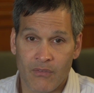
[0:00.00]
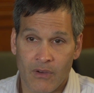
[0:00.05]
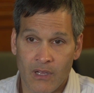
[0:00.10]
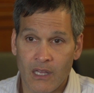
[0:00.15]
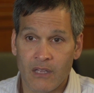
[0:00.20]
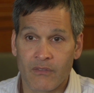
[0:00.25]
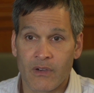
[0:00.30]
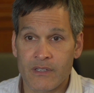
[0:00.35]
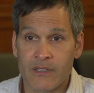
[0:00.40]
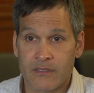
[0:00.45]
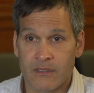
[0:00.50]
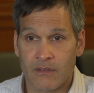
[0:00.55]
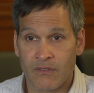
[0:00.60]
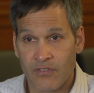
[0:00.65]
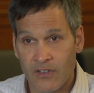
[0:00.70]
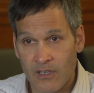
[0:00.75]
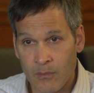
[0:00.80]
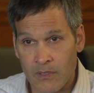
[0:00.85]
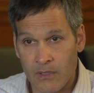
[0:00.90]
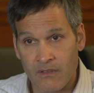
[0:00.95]
all of us an
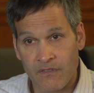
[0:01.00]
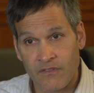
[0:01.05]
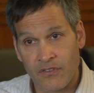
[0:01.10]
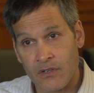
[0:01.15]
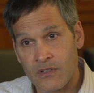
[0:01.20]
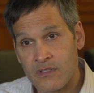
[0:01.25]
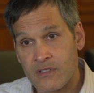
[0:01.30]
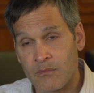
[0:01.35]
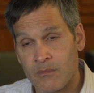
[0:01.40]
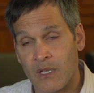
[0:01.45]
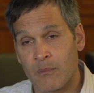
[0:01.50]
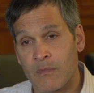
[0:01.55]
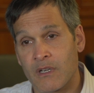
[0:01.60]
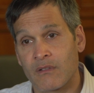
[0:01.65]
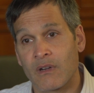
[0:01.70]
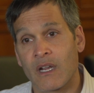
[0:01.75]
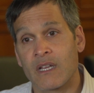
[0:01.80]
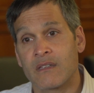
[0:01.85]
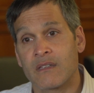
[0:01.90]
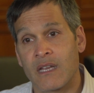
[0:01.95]
affirmative First
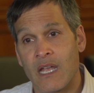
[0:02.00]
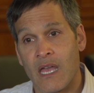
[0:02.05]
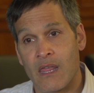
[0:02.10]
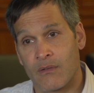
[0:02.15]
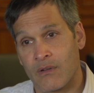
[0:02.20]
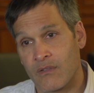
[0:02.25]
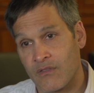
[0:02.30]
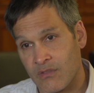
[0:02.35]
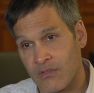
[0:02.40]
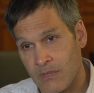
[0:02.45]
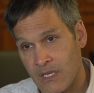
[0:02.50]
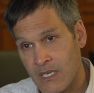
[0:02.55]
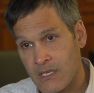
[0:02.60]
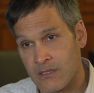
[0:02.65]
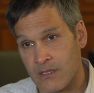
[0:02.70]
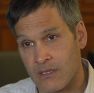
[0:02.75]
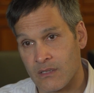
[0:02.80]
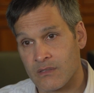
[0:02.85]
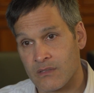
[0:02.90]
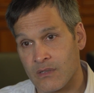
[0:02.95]
Amendment right to gather
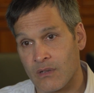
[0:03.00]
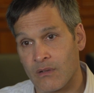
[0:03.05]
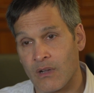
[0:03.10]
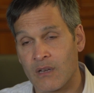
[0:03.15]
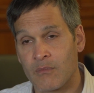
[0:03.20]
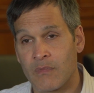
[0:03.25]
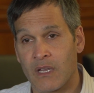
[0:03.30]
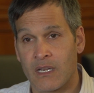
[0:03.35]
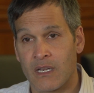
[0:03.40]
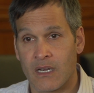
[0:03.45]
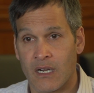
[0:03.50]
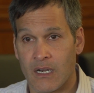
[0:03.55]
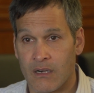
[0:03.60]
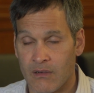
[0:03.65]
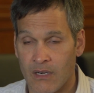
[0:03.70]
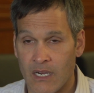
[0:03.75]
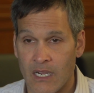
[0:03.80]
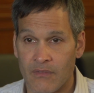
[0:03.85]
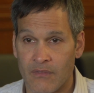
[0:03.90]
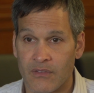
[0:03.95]
information. So unmanned
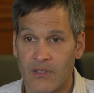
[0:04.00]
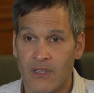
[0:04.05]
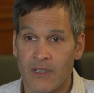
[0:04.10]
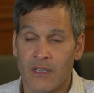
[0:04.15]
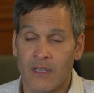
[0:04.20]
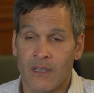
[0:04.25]
aircraft